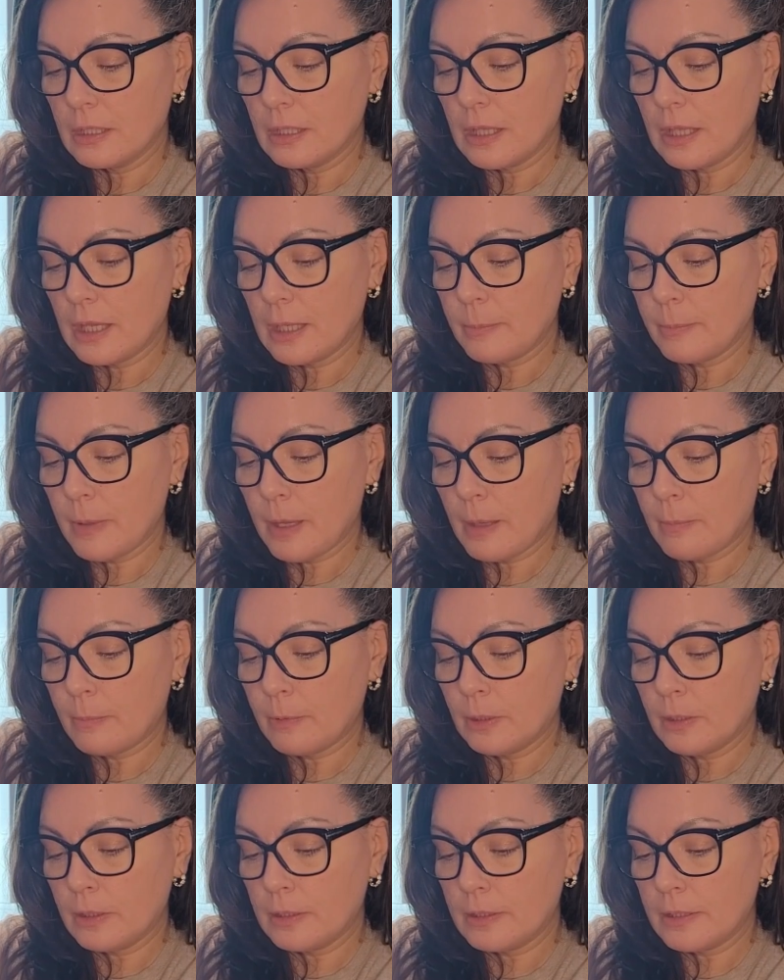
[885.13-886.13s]
and
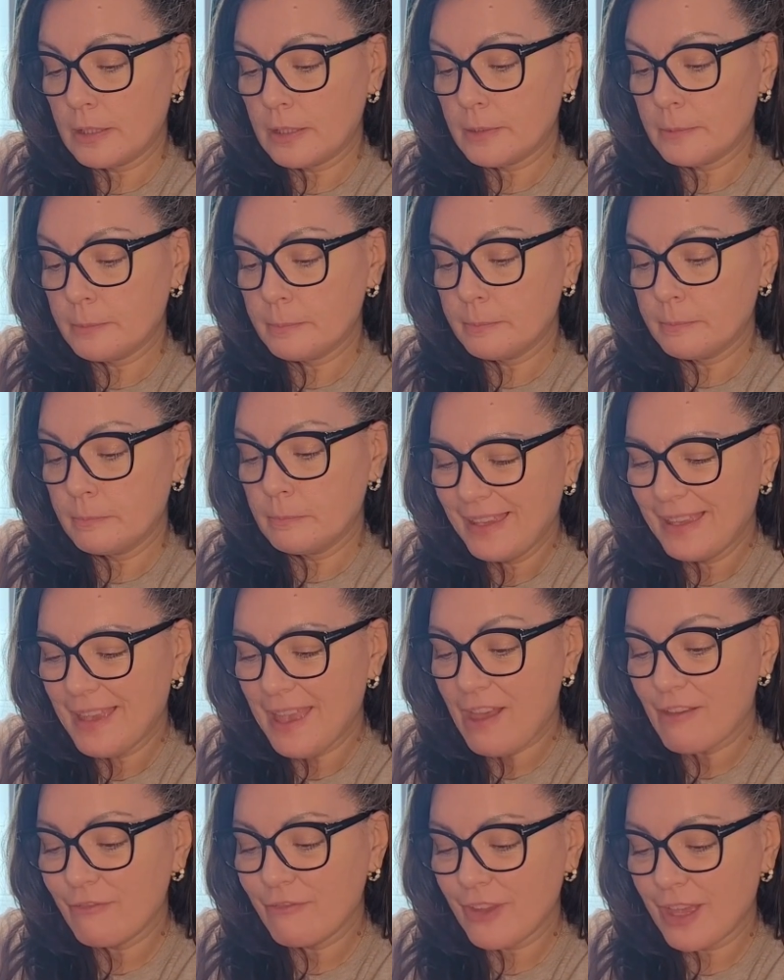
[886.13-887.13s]
Papillonium
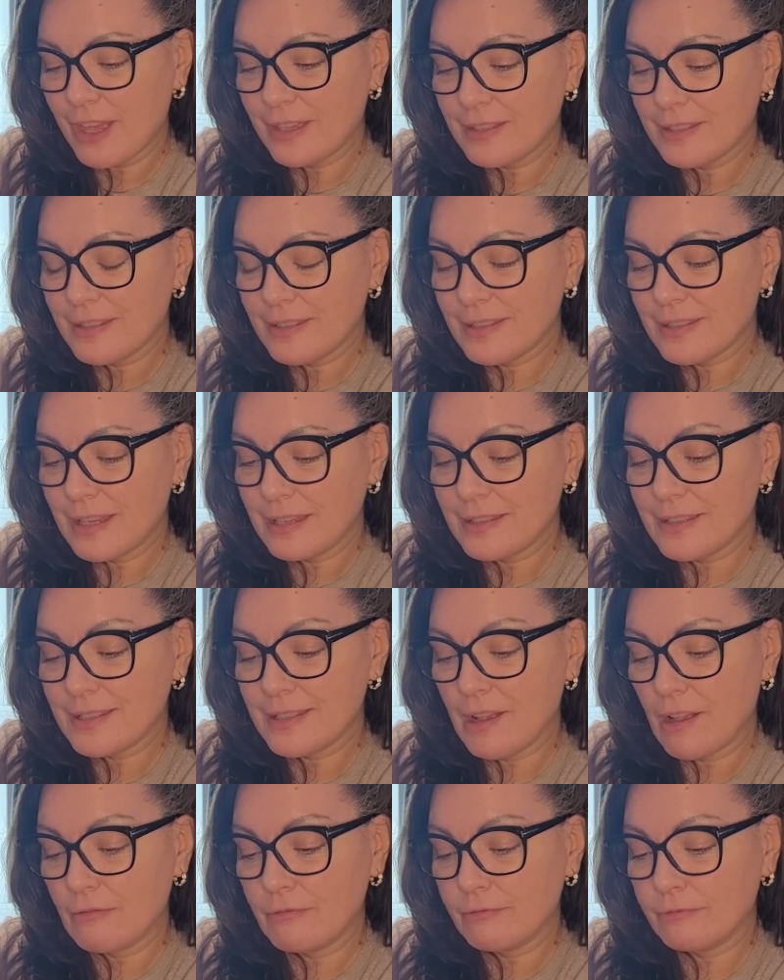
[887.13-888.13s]
FS
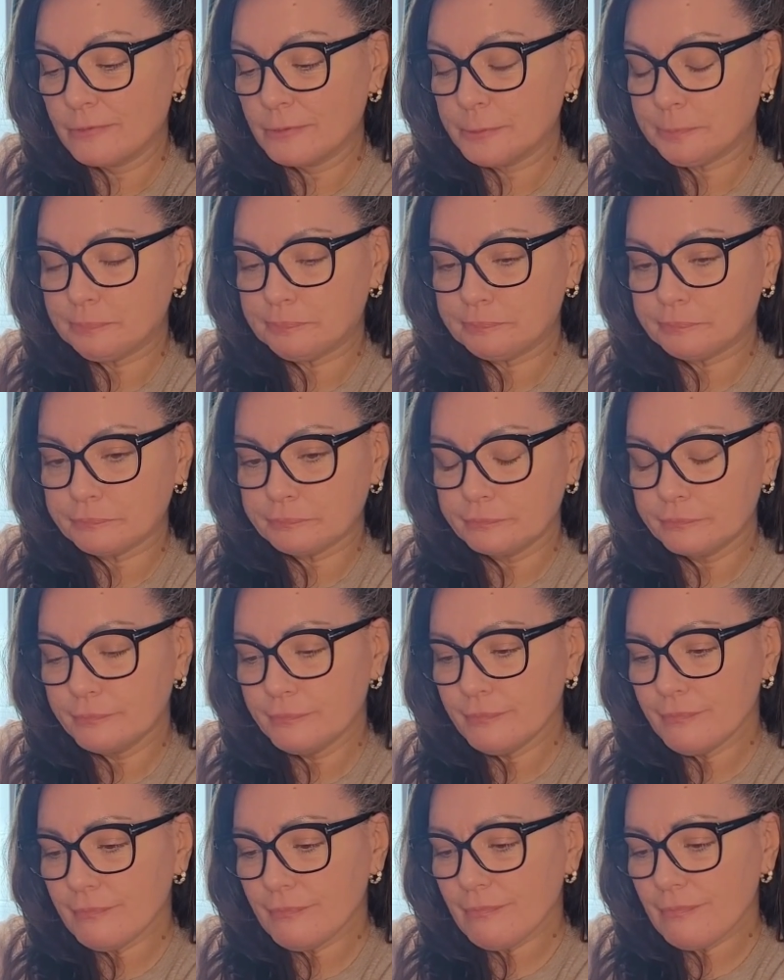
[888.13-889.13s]
Self.
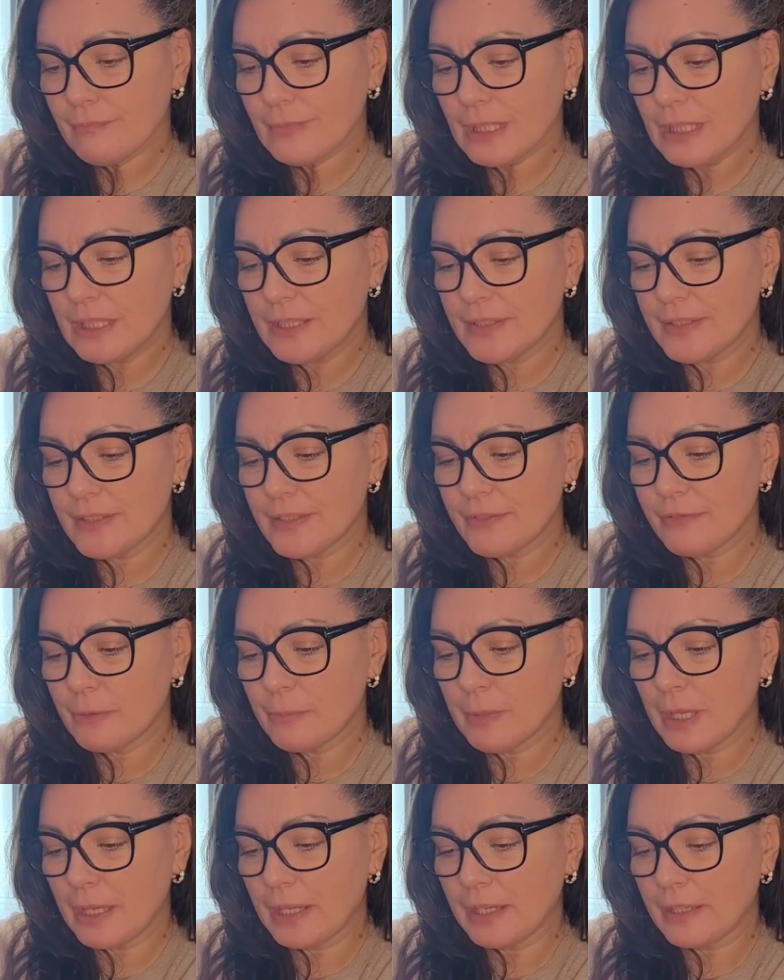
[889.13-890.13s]
And this is
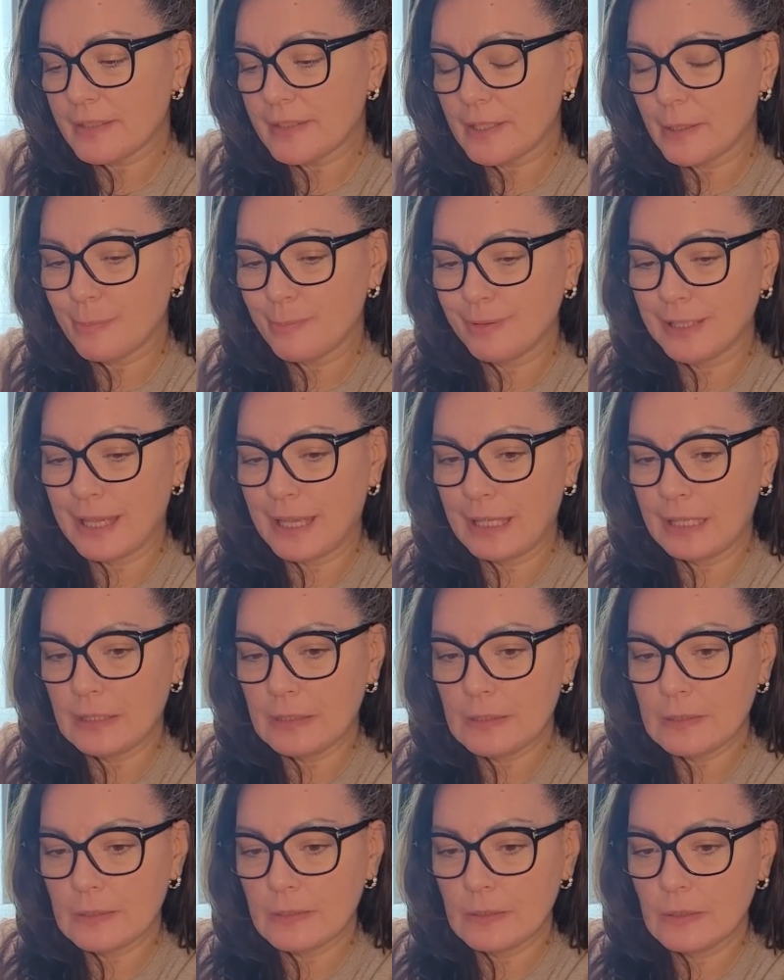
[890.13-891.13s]
from NXC
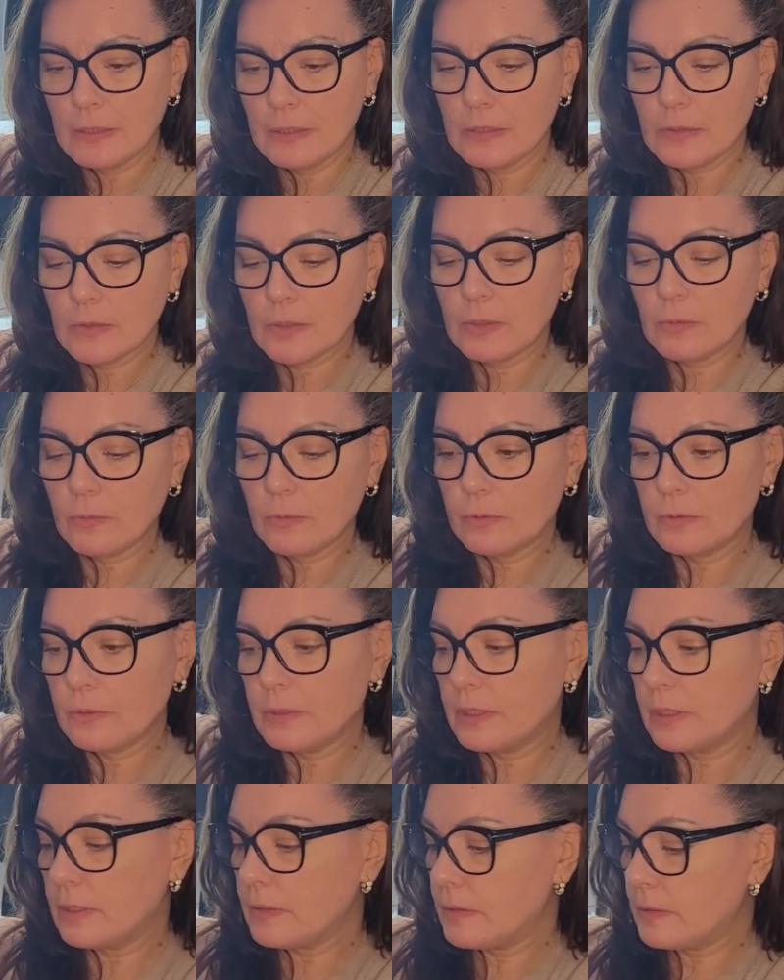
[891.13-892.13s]
Plants. So I
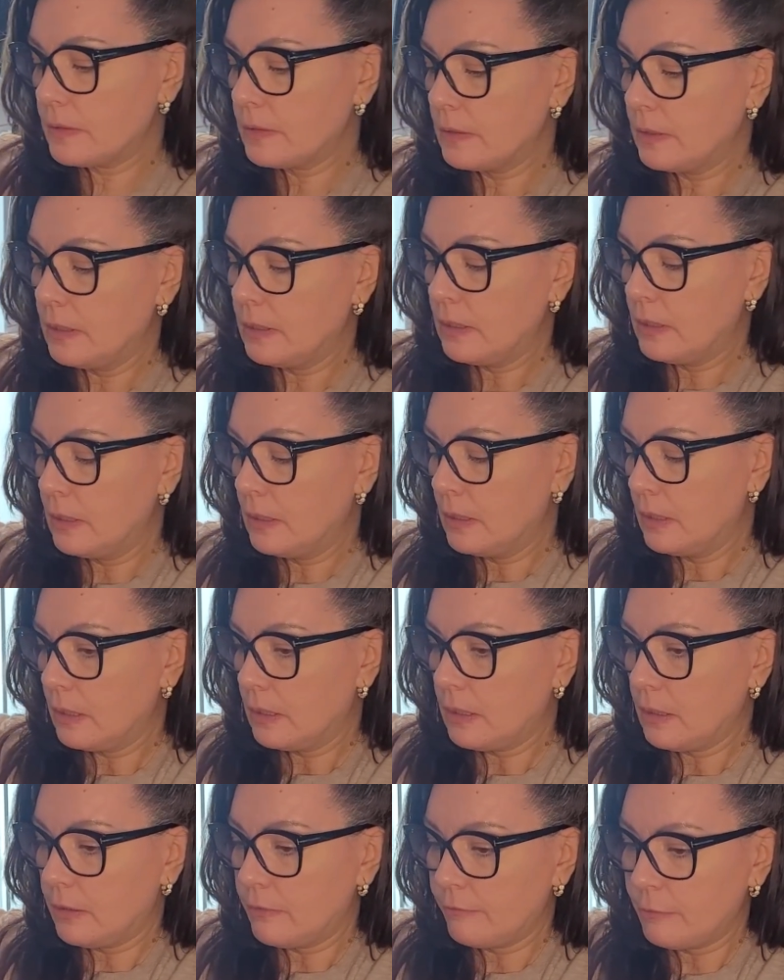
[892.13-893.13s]
ordered it
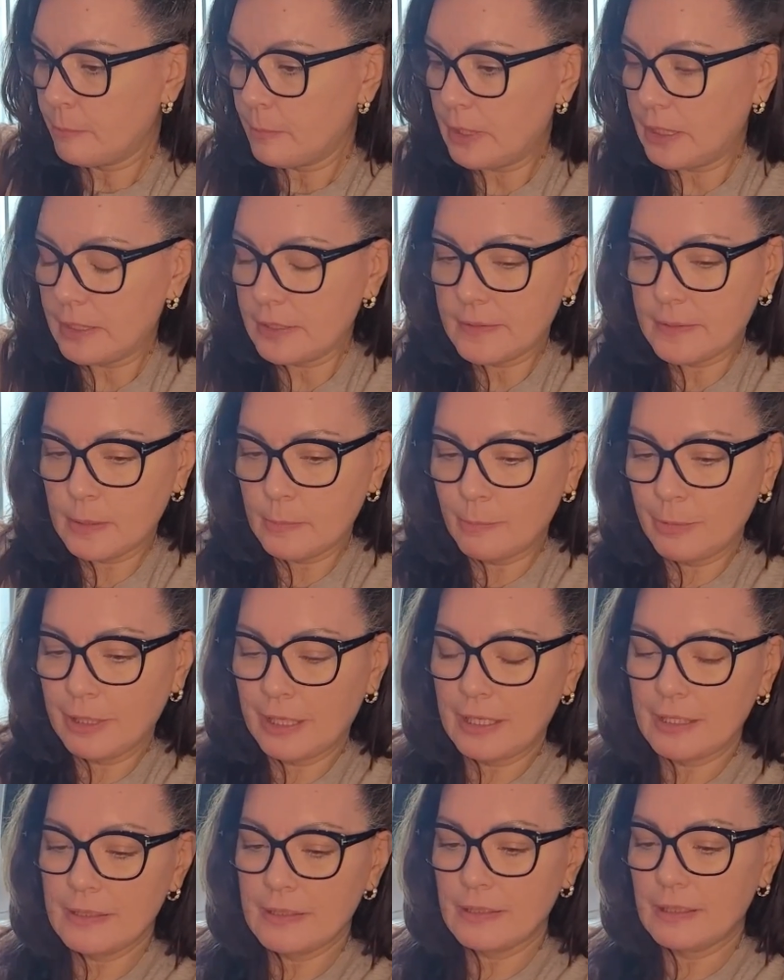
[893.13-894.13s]
from NXC
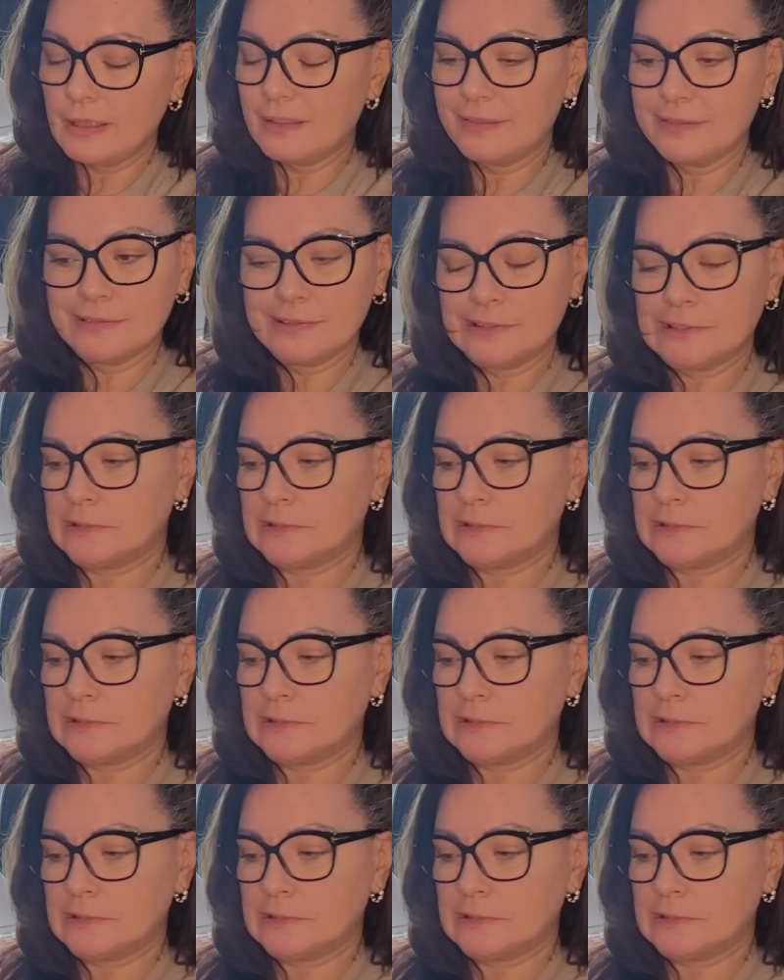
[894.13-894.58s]
Plants, and